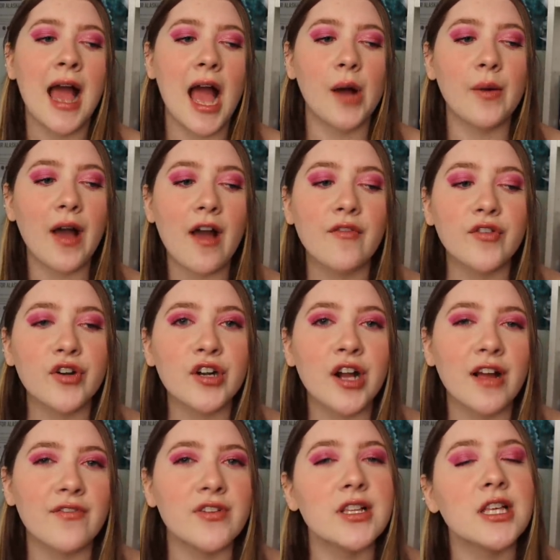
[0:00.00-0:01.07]
However,
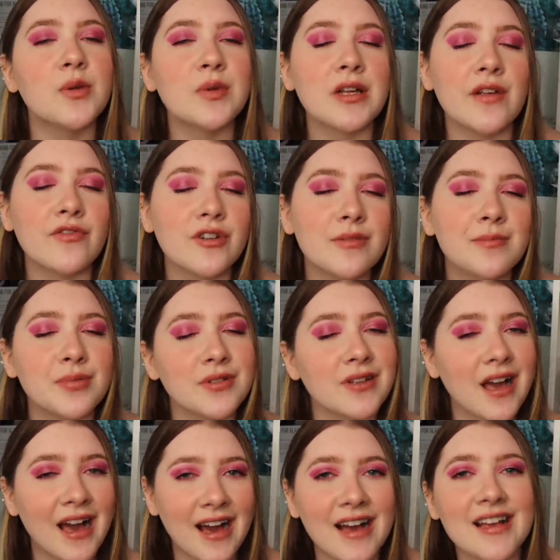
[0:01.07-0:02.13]
I feel like whenever a
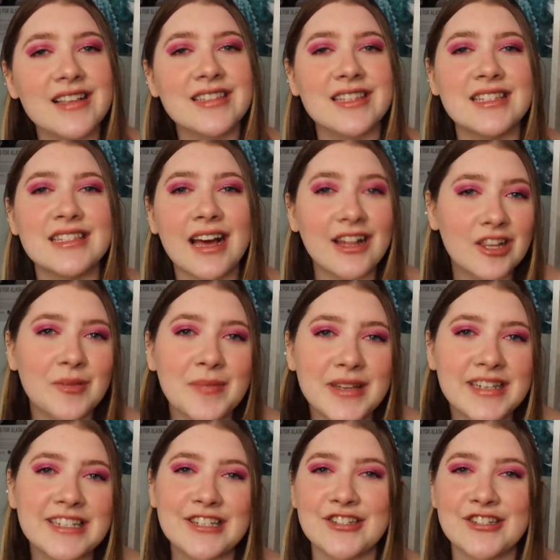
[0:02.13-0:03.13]
book has this element,